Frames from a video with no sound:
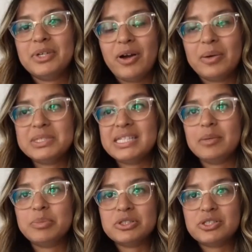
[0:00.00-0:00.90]
you know, I was
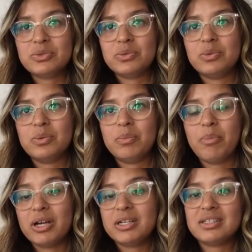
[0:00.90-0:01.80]
able to
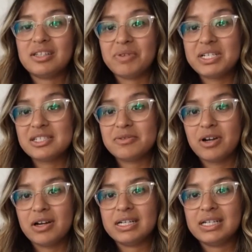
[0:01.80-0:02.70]
market the
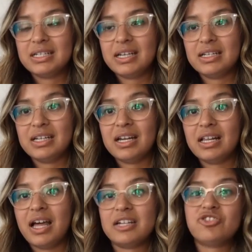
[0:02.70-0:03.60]
restaurant and, and get a
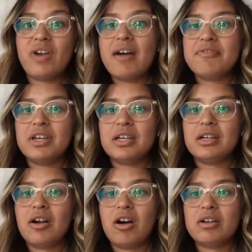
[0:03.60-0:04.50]
lot of traffic
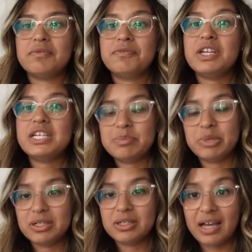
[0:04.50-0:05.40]
on
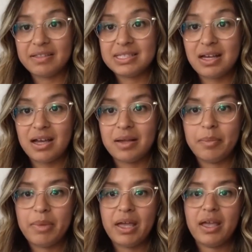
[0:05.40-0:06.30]
Facebook at the
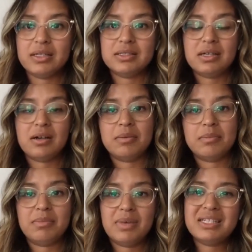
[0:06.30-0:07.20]
time, and um,
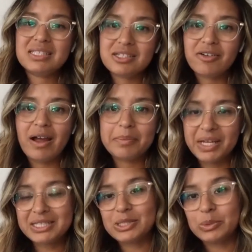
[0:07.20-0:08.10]
Instagram,
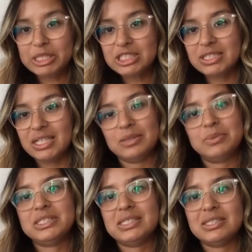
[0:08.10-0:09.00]
not so much. Again, it
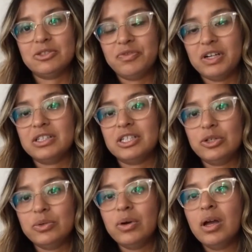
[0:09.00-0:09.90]
was still fairly
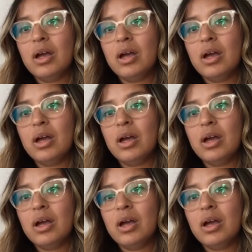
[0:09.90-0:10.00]
new,